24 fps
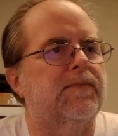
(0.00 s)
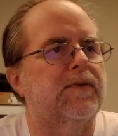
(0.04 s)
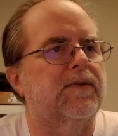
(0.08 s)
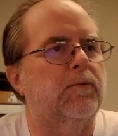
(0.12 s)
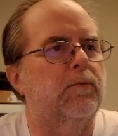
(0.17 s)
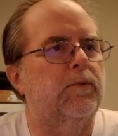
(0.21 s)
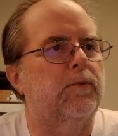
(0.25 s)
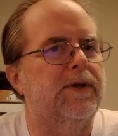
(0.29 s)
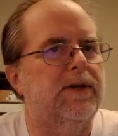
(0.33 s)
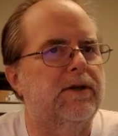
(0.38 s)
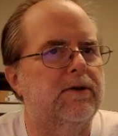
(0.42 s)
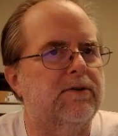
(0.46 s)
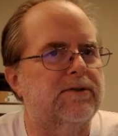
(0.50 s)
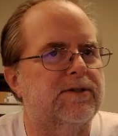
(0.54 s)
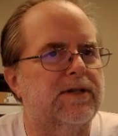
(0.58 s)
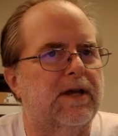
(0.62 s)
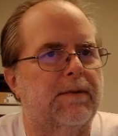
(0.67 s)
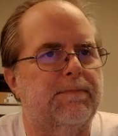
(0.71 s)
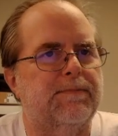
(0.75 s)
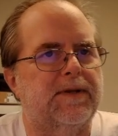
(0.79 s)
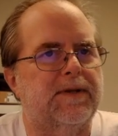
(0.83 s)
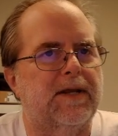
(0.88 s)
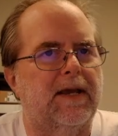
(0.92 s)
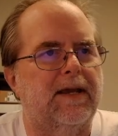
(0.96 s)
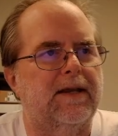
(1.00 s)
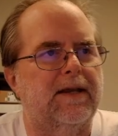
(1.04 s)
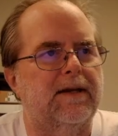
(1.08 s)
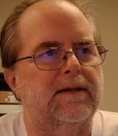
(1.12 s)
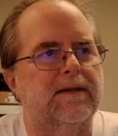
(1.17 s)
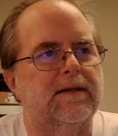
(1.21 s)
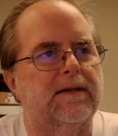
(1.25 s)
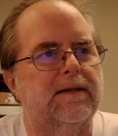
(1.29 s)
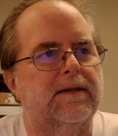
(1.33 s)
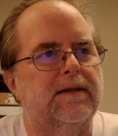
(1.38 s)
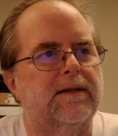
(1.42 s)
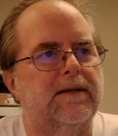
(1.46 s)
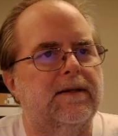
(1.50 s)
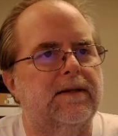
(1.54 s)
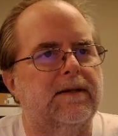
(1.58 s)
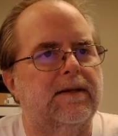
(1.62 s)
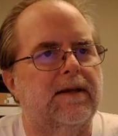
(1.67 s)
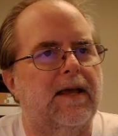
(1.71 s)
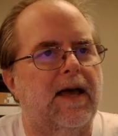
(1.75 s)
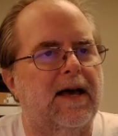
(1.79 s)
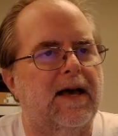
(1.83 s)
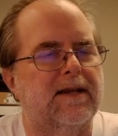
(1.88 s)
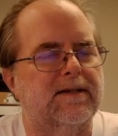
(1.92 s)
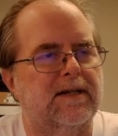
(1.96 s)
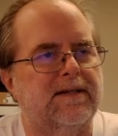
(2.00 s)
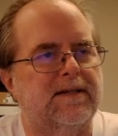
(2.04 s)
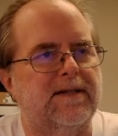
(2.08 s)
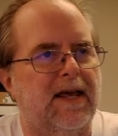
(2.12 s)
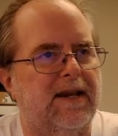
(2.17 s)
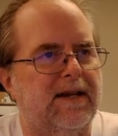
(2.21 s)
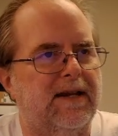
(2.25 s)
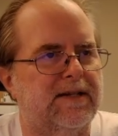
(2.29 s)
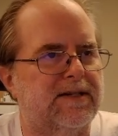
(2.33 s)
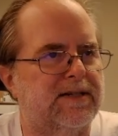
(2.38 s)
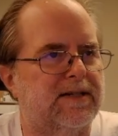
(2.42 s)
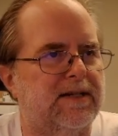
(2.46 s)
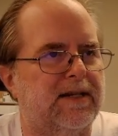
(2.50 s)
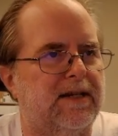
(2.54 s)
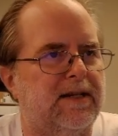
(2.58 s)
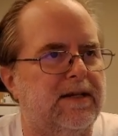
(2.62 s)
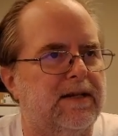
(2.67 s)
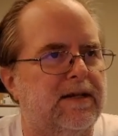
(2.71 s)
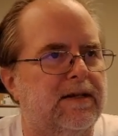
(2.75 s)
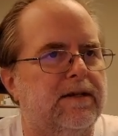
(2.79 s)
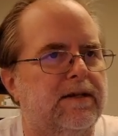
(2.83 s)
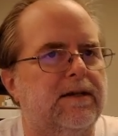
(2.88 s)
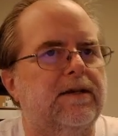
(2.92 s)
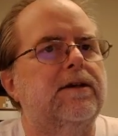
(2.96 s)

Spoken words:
Windows Update has a tendency